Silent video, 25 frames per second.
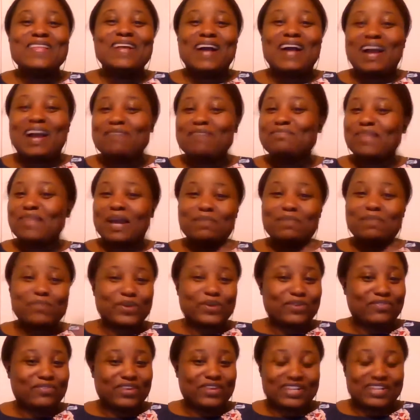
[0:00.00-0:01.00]
I'm not
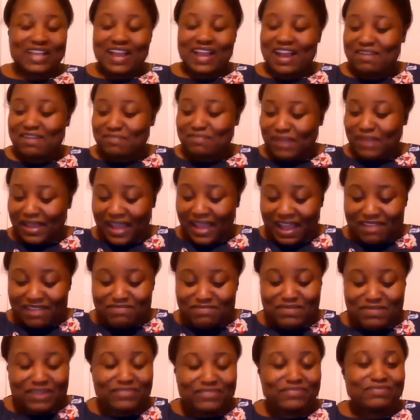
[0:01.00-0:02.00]
perfect. I have
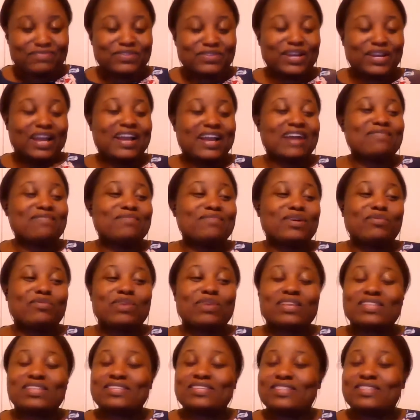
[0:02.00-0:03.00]
my
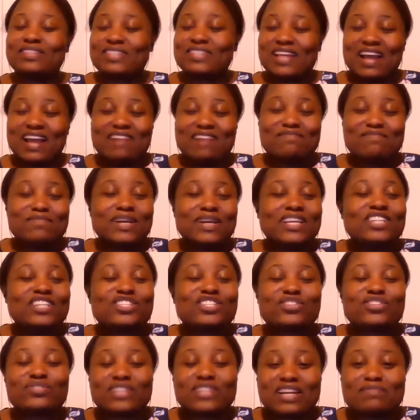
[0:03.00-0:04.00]
weaknesses, I have my
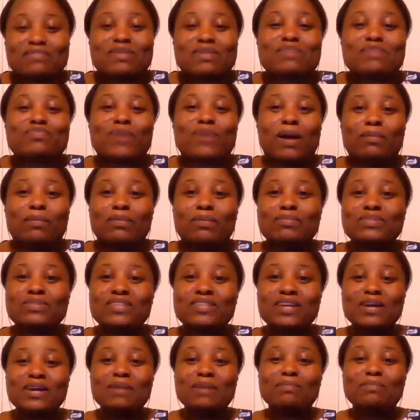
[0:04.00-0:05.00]
issues, I have my problems.
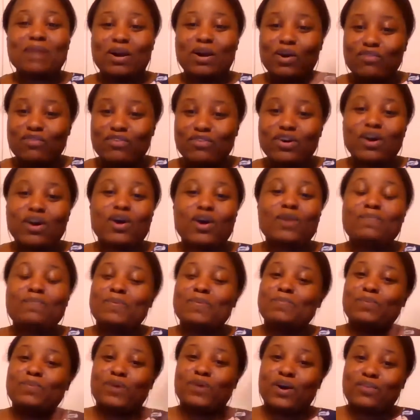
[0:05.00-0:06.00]
But overall,
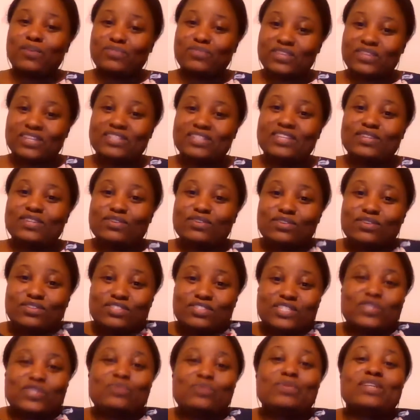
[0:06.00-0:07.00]
people often,
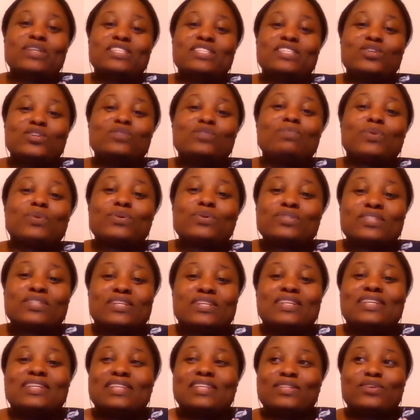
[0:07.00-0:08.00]
consider me as a good
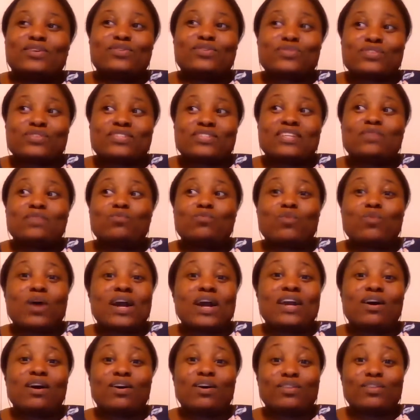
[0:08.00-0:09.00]
person, and they don't understand
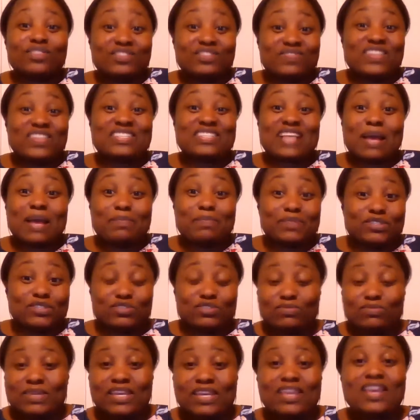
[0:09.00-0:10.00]
why all these things happen
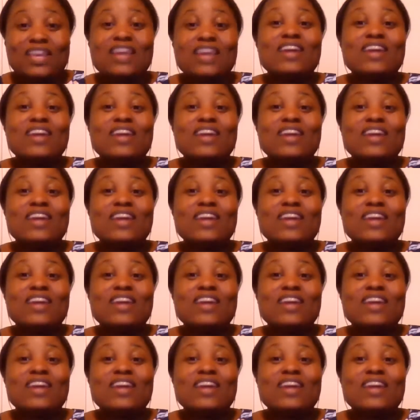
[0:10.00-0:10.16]
to me.